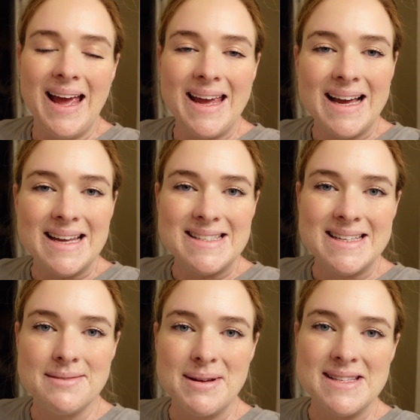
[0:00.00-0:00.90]
Hey guys,
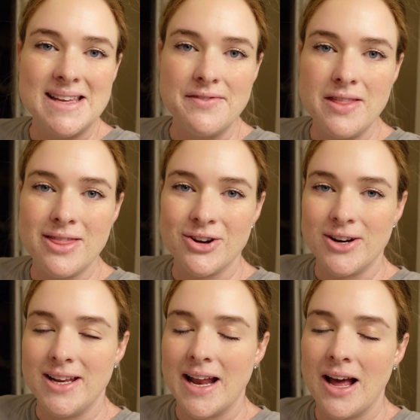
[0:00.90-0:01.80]
it's about
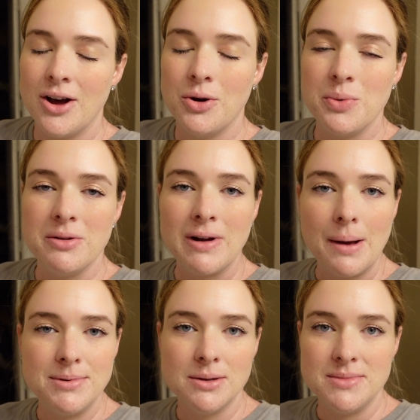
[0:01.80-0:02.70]
7.30 now. We
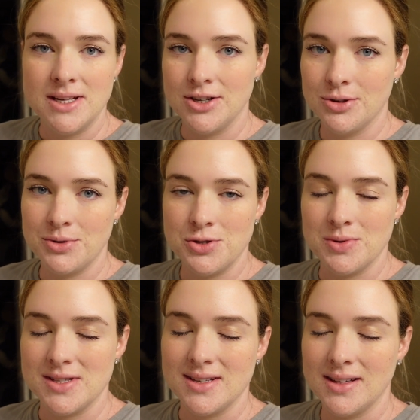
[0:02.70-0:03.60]
wrapped up dinner, which
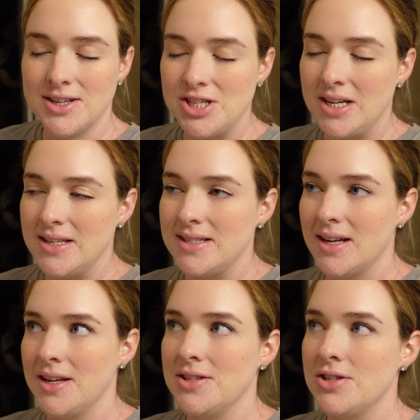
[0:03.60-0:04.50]
was delicious,
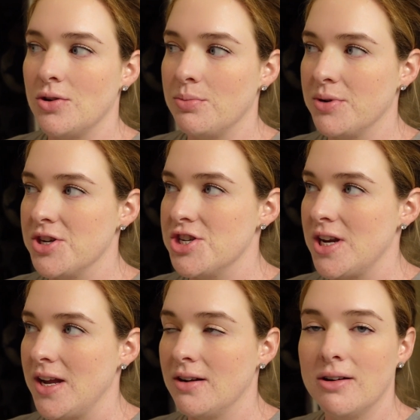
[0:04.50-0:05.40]
and I so
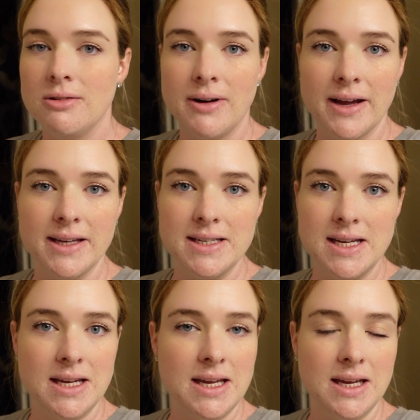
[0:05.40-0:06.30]
appreciate Riley
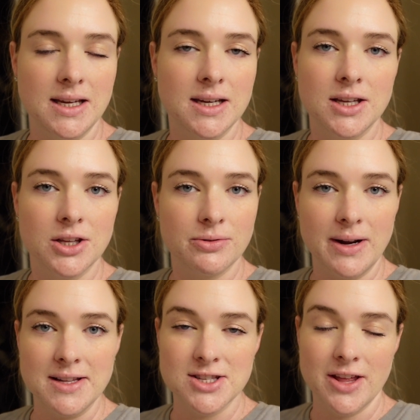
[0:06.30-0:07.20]
taking the
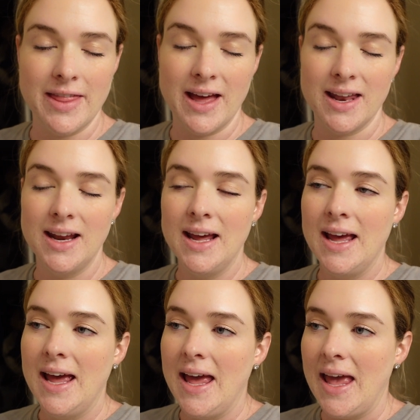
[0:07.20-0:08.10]
reins on that.
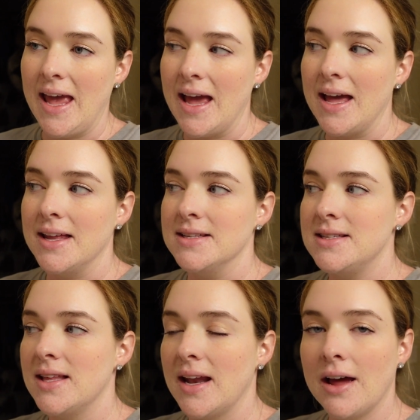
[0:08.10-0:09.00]
And
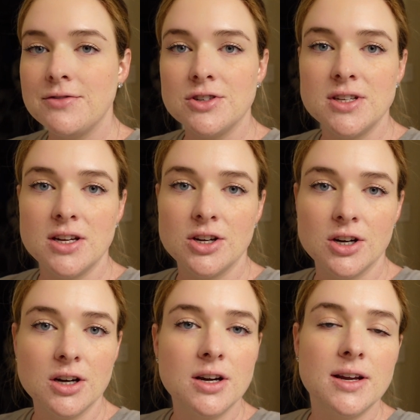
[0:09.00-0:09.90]
then after
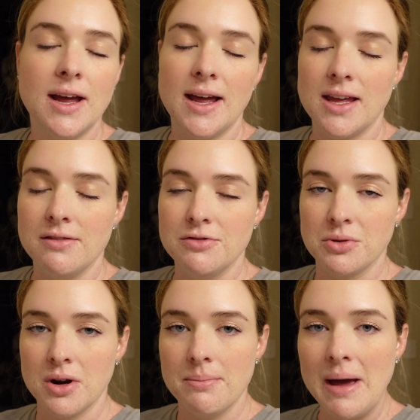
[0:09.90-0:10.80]
dinner, I gave
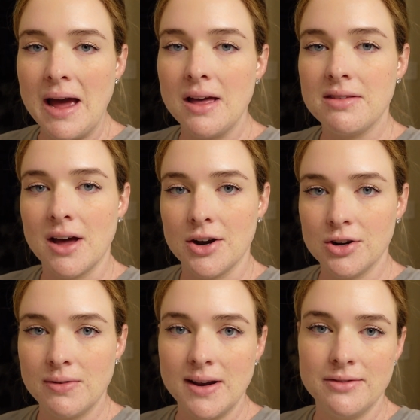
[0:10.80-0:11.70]
Nora a bath, got
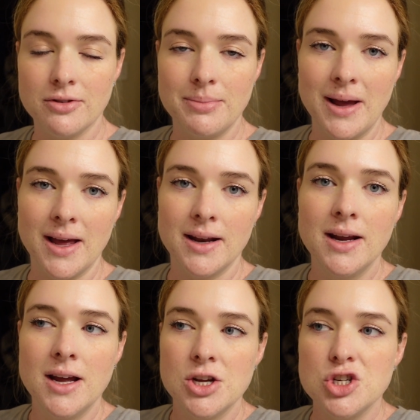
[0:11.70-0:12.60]
her ready for bed.
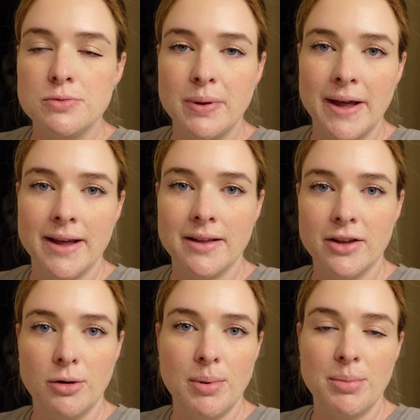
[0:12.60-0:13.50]
She's playing a
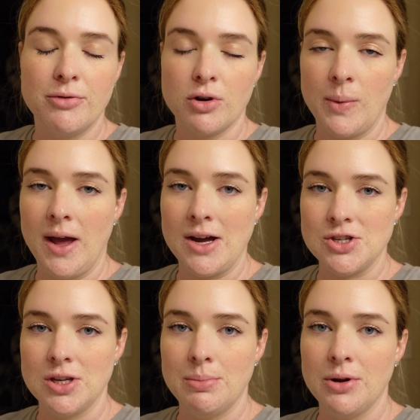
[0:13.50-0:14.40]
little bit before we
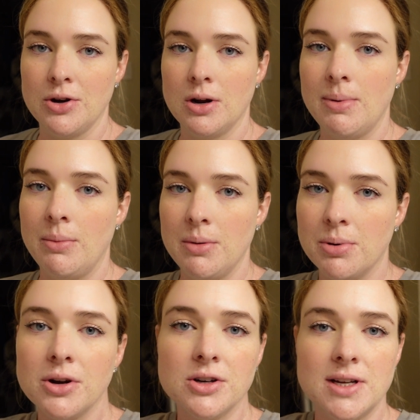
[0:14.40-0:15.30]
actually put her to bed. We
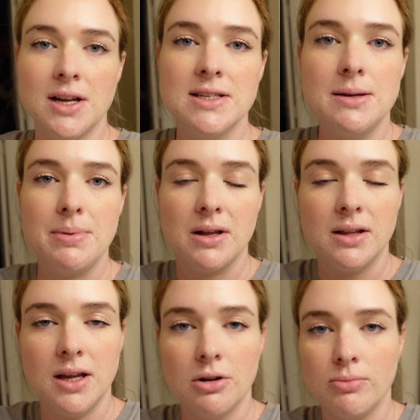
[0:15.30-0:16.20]
put her down
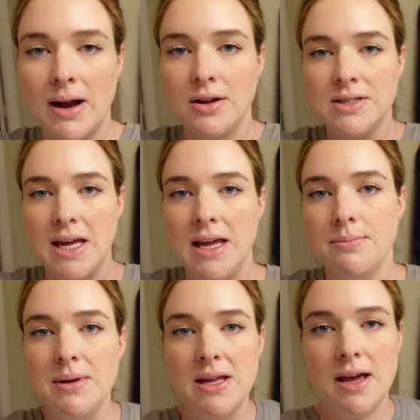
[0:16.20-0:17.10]
typically around
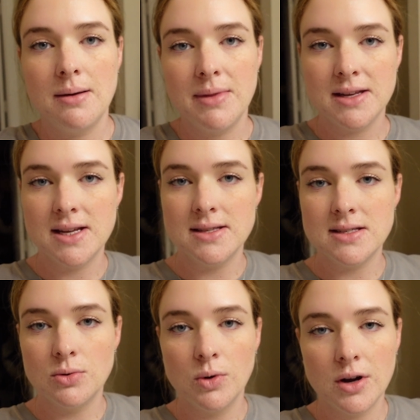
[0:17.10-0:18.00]
8 p.m. That tends
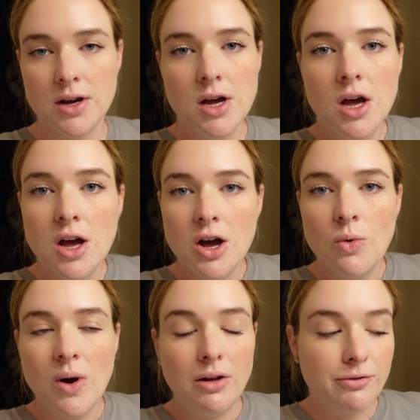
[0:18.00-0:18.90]
to work
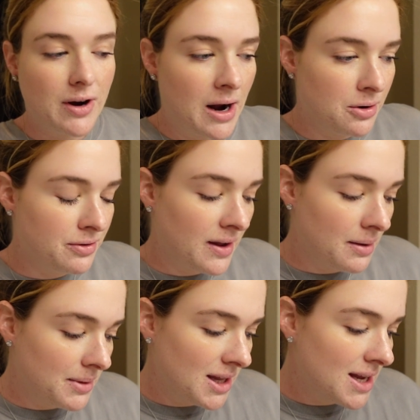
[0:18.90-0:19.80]
well for our
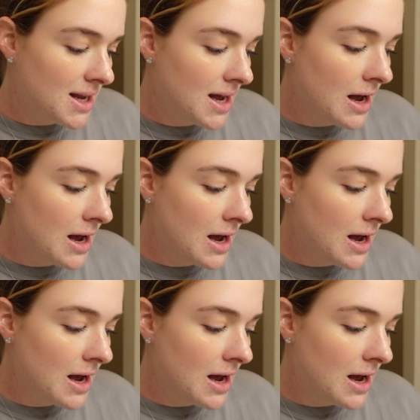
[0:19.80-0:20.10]
family.